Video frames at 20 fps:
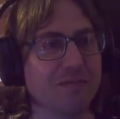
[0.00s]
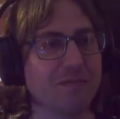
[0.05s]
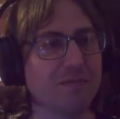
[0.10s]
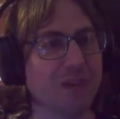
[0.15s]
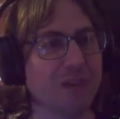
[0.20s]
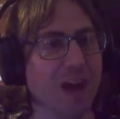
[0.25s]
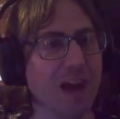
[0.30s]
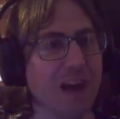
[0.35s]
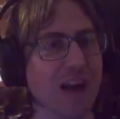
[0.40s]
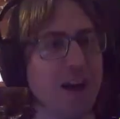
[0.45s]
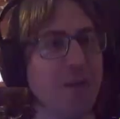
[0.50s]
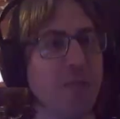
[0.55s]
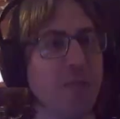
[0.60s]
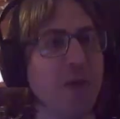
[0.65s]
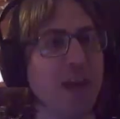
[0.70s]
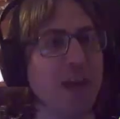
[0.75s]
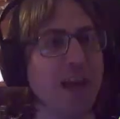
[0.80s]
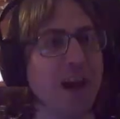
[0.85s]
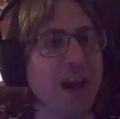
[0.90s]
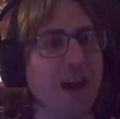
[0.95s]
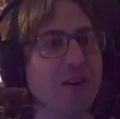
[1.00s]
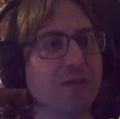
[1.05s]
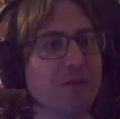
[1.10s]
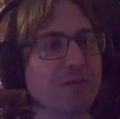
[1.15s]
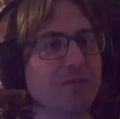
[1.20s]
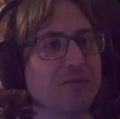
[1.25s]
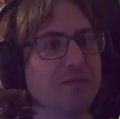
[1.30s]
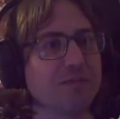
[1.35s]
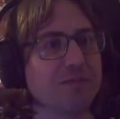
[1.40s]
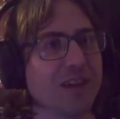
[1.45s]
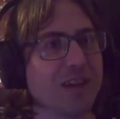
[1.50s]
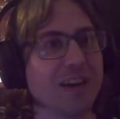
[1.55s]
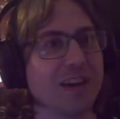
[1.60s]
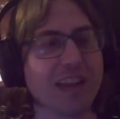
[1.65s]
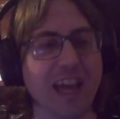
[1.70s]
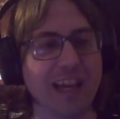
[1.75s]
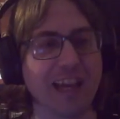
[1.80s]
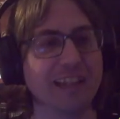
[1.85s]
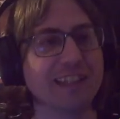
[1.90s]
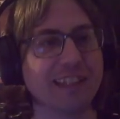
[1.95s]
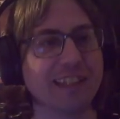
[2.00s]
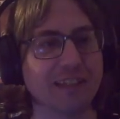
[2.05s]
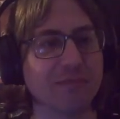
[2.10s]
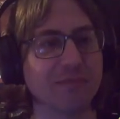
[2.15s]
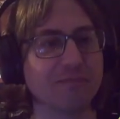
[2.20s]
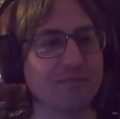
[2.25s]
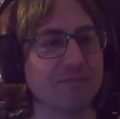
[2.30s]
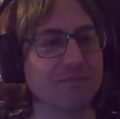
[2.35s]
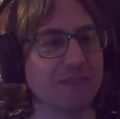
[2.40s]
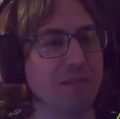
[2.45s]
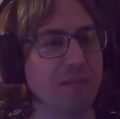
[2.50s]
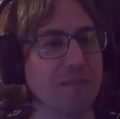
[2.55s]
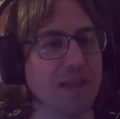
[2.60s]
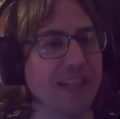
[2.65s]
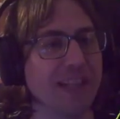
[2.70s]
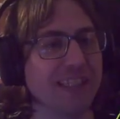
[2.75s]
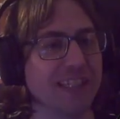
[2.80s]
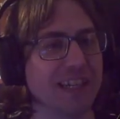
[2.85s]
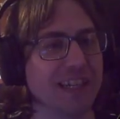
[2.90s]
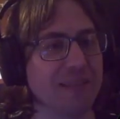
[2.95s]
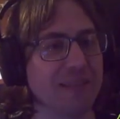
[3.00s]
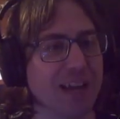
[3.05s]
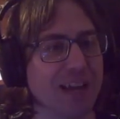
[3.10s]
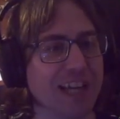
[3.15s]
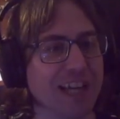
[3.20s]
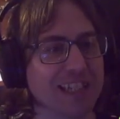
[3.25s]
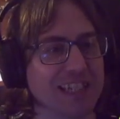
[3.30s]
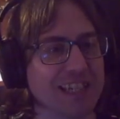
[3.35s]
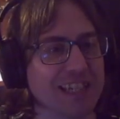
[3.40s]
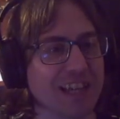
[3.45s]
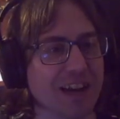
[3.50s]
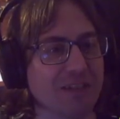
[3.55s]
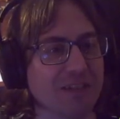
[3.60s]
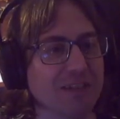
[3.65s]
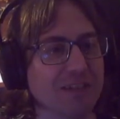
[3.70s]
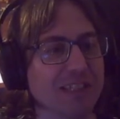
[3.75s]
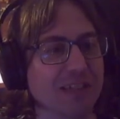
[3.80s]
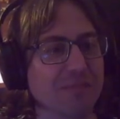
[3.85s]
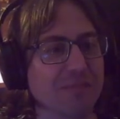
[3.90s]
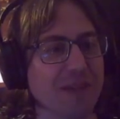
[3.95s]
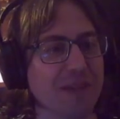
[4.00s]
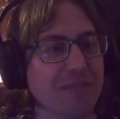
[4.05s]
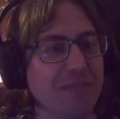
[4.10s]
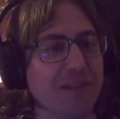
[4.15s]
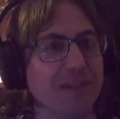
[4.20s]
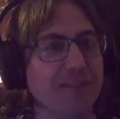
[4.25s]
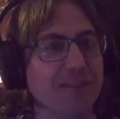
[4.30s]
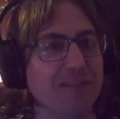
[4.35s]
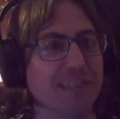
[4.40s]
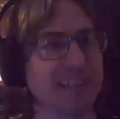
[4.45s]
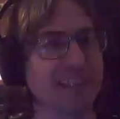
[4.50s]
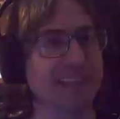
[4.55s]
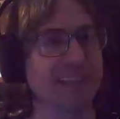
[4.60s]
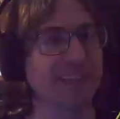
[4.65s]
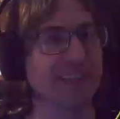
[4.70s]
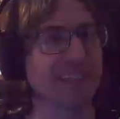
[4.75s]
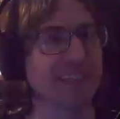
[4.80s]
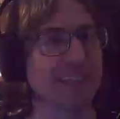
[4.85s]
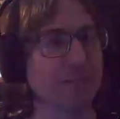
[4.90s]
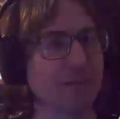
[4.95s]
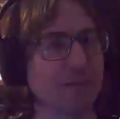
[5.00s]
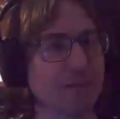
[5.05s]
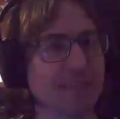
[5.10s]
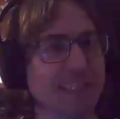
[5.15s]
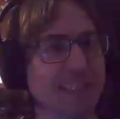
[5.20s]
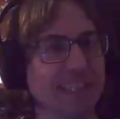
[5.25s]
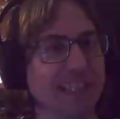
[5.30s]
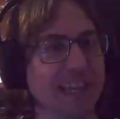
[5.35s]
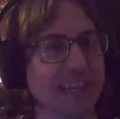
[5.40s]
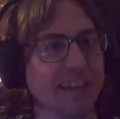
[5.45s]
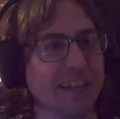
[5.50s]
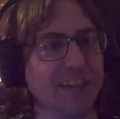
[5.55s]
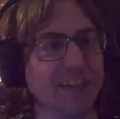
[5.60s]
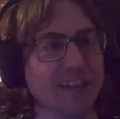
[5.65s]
And up we go! Okay, so immediately we actually go to maybe the crystals that we were seeing.